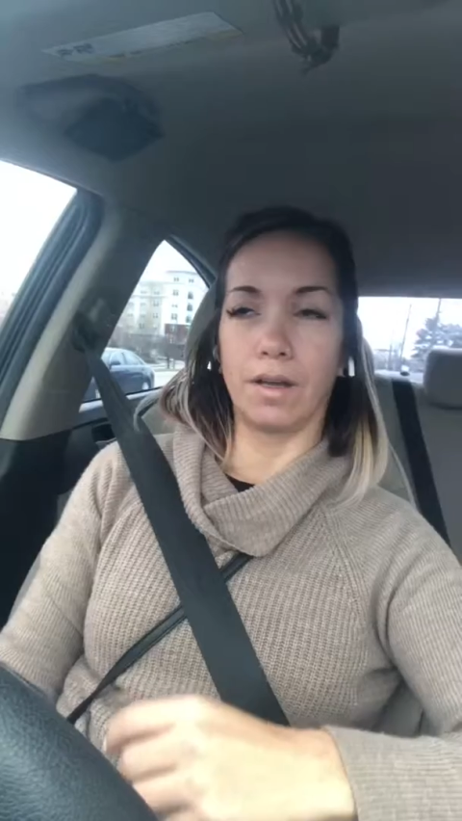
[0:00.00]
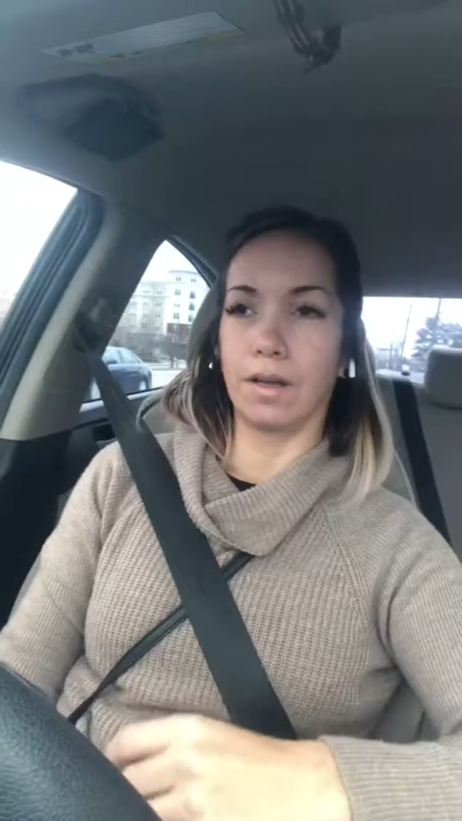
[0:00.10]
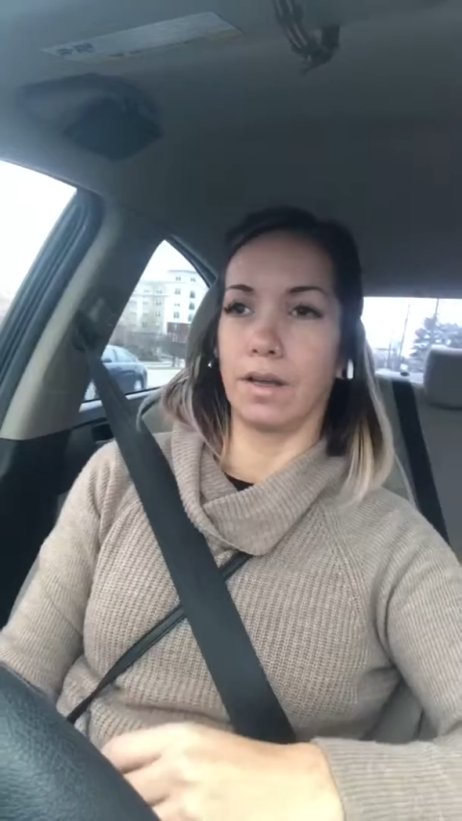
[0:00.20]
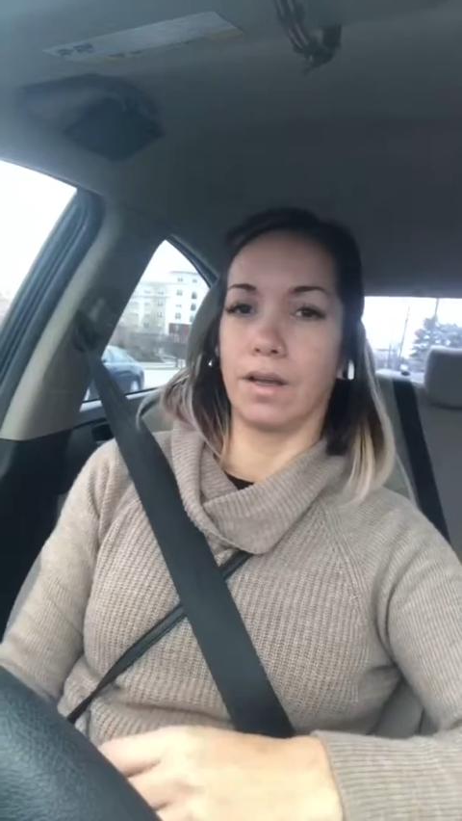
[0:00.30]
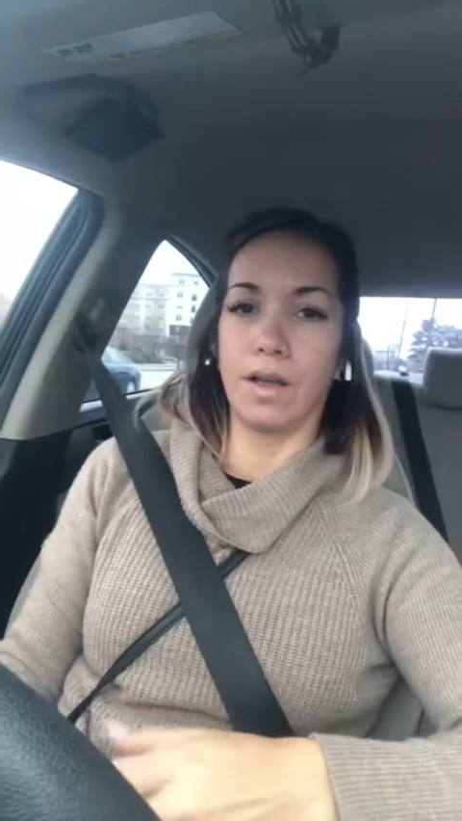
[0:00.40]

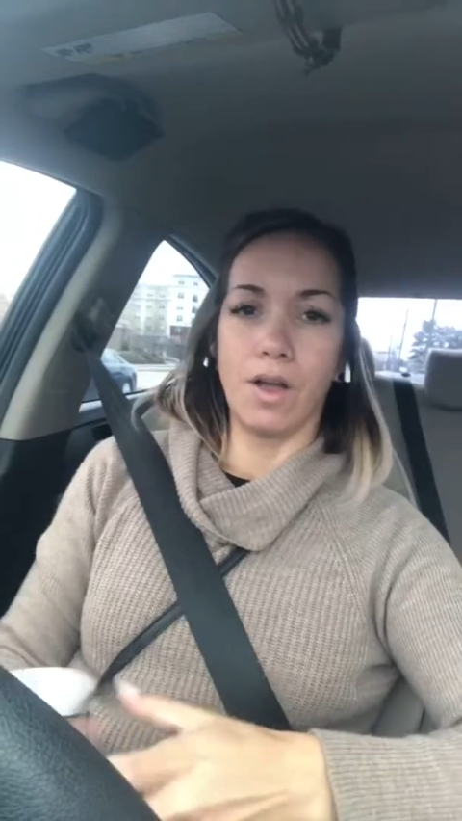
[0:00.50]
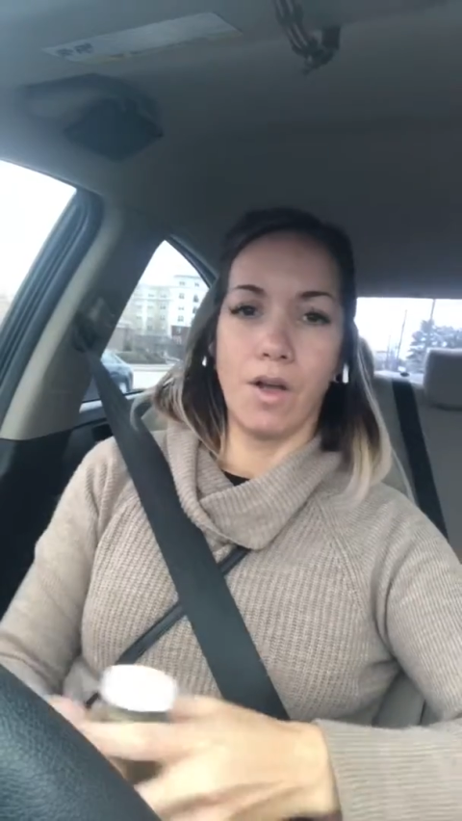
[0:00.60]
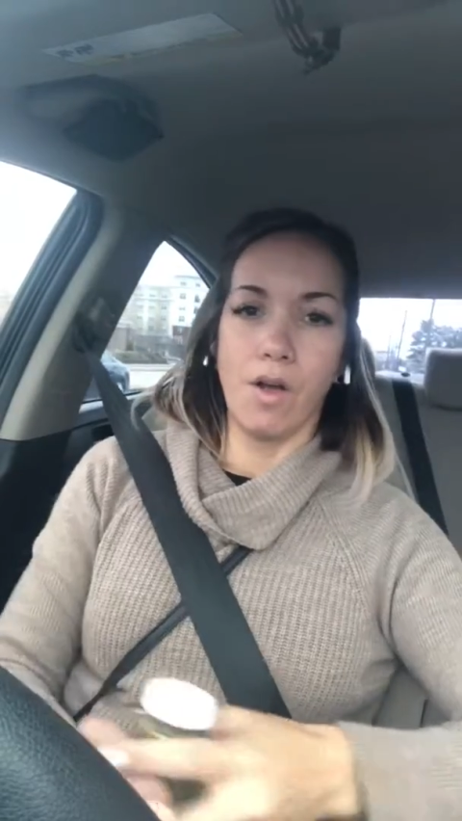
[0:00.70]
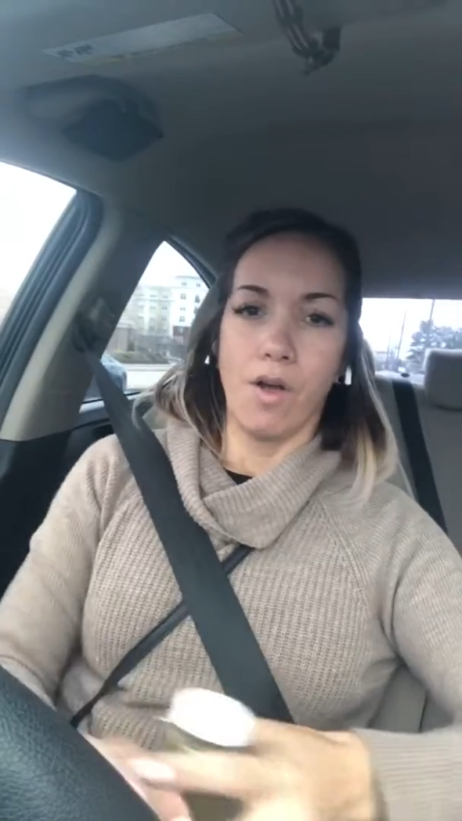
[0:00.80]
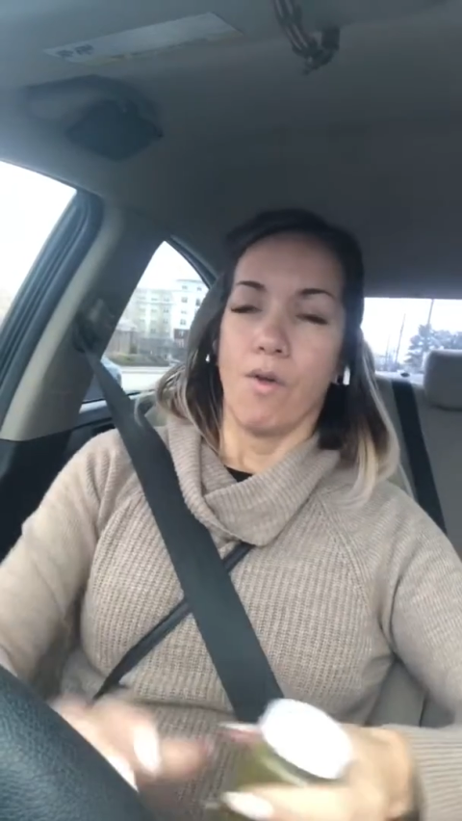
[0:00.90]
friend.
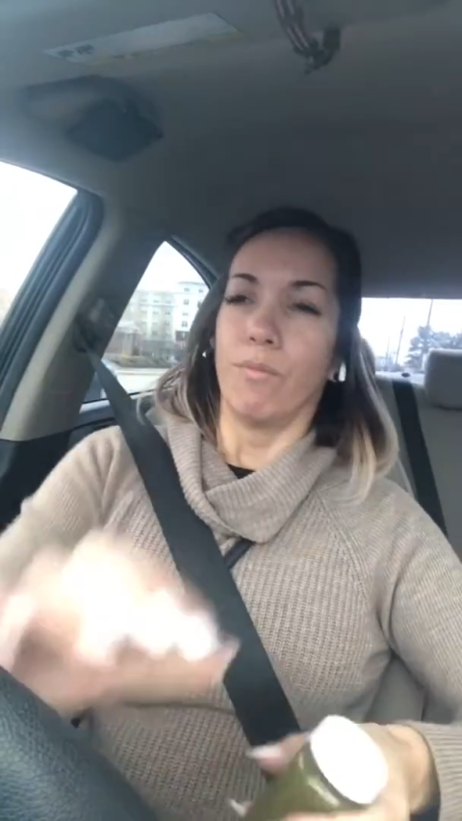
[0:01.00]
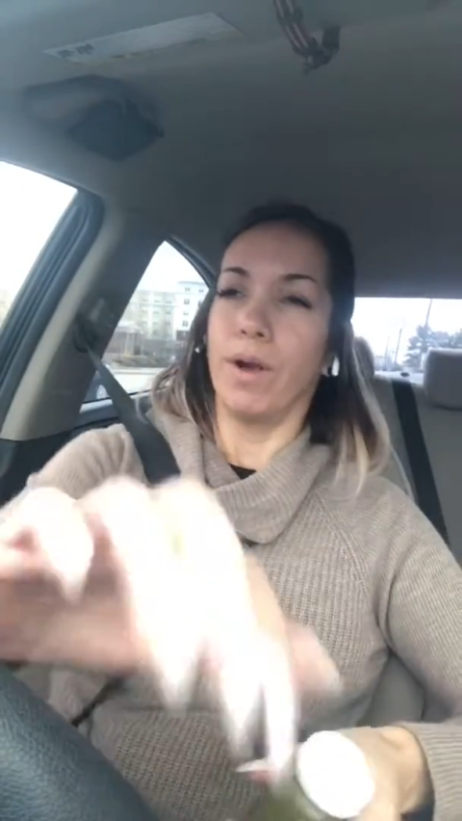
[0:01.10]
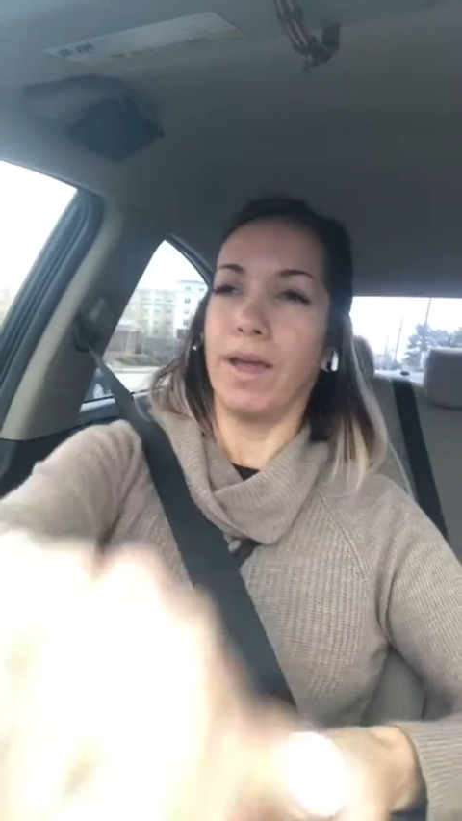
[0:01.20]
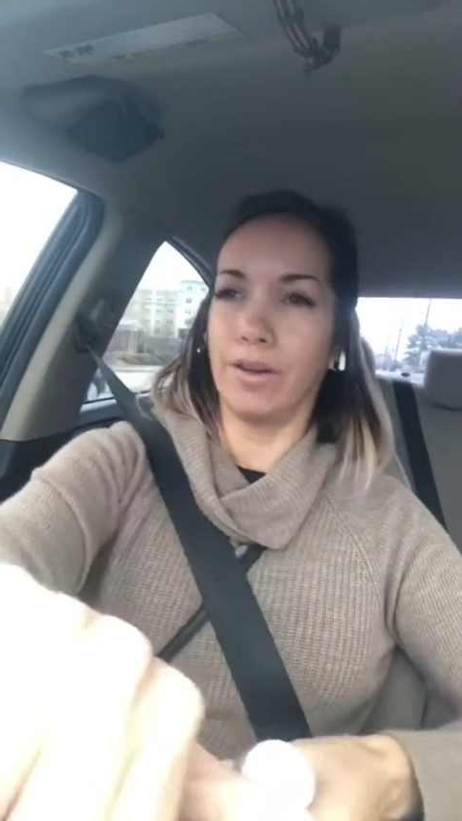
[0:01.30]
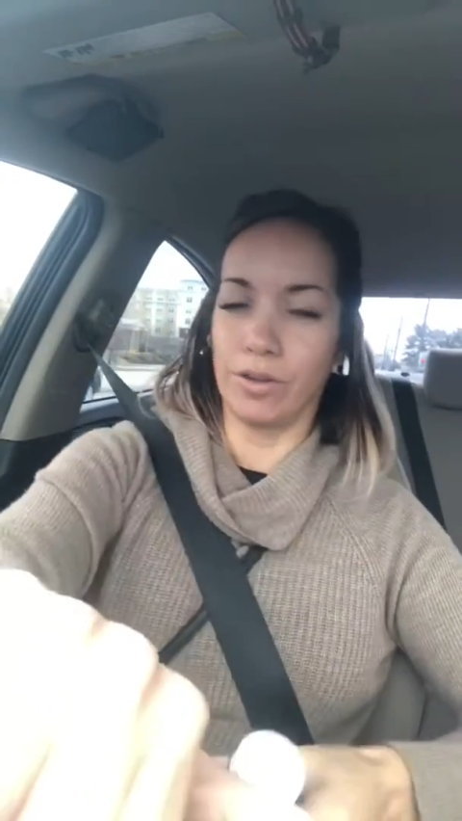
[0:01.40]

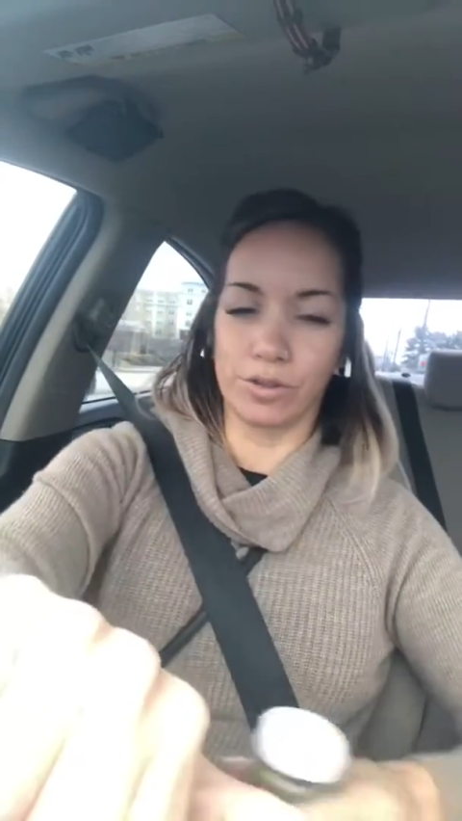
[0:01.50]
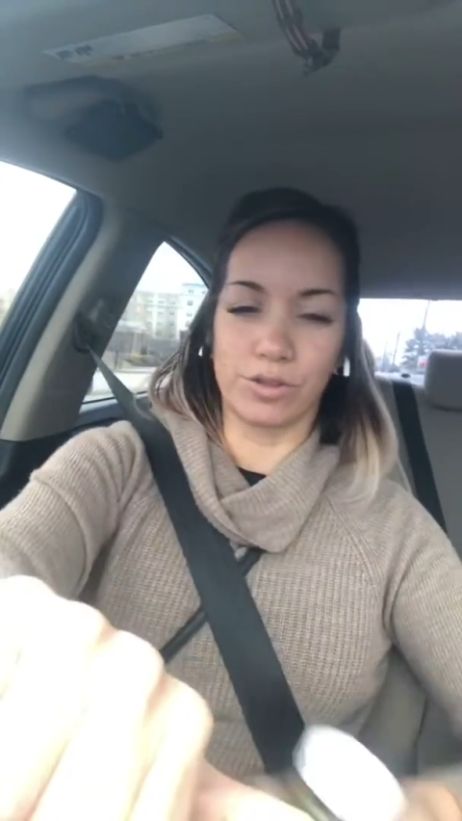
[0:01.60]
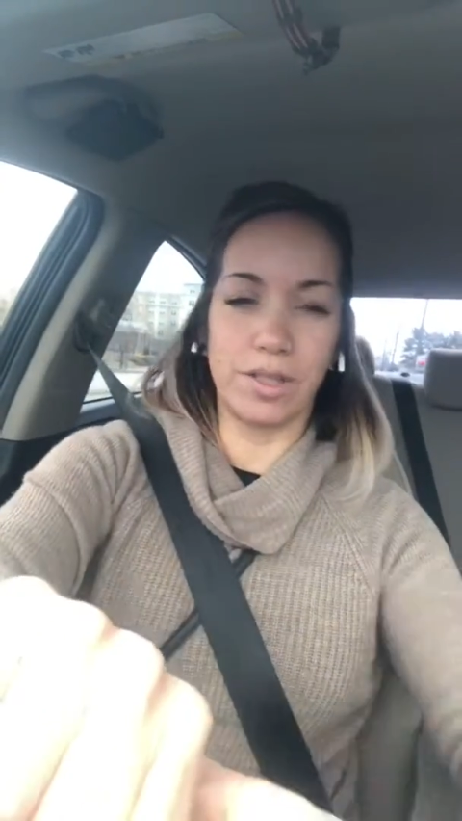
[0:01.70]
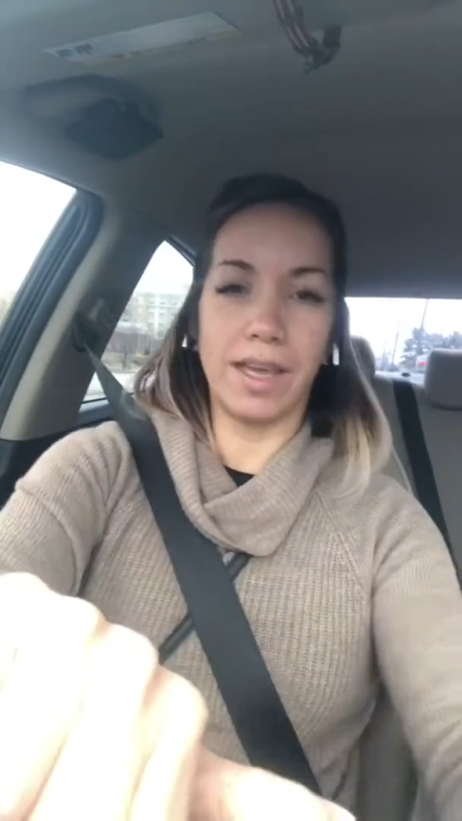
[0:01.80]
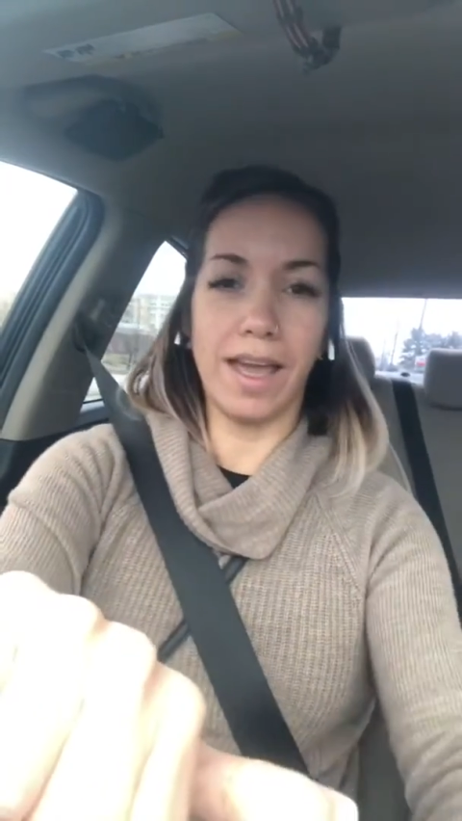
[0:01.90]
Buenos
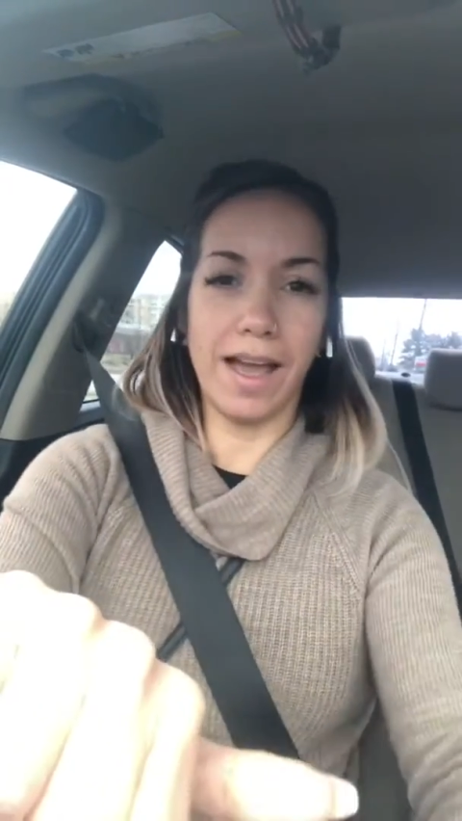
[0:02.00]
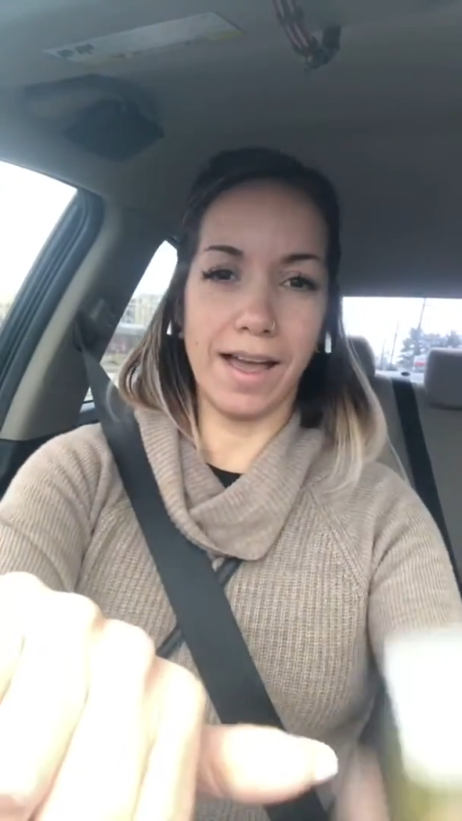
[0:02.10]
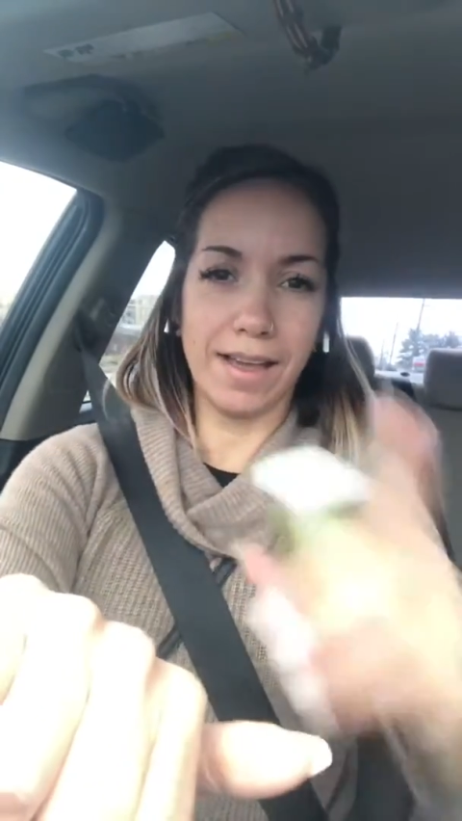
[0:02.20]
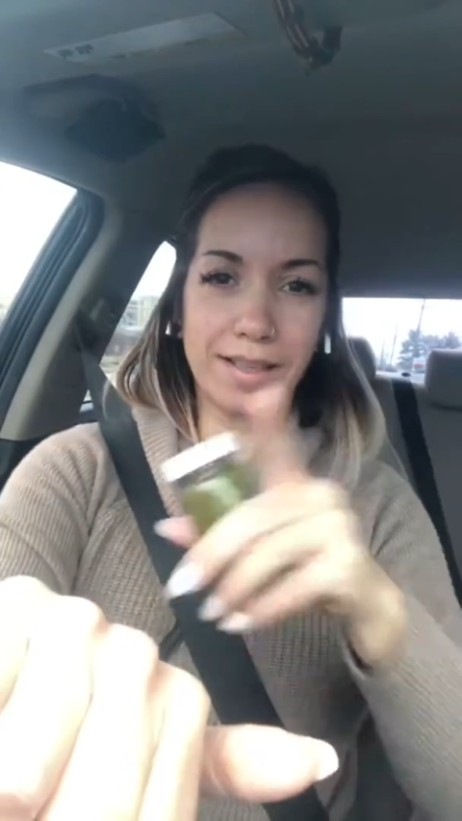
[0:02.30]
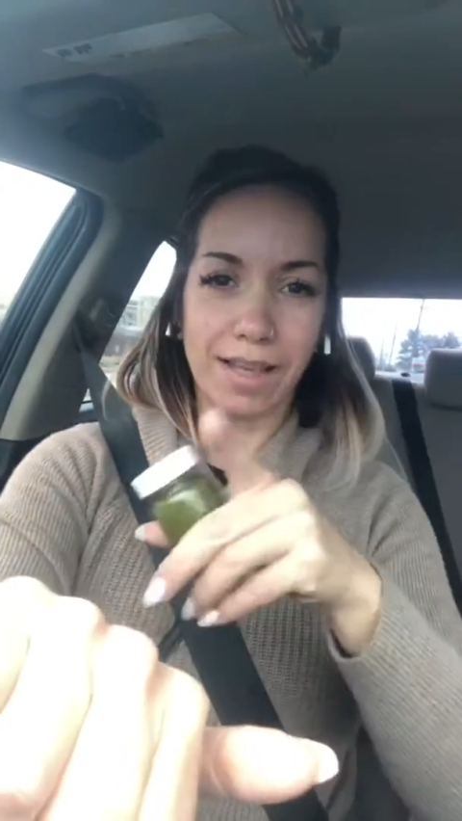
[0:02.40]

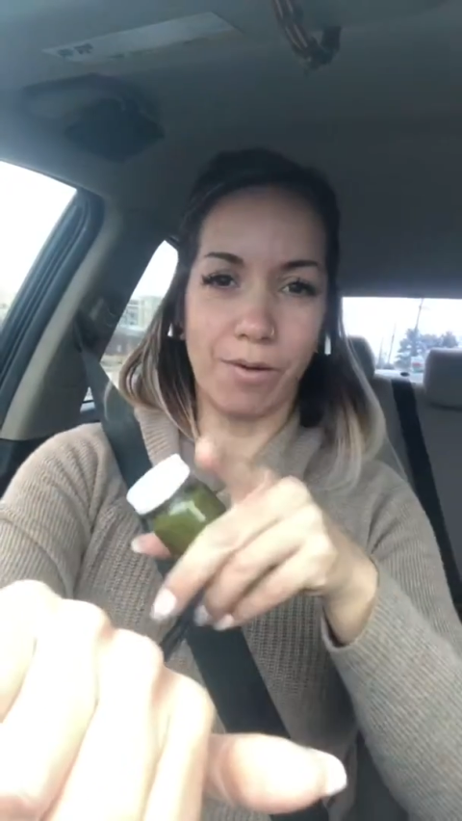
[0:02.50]
dias,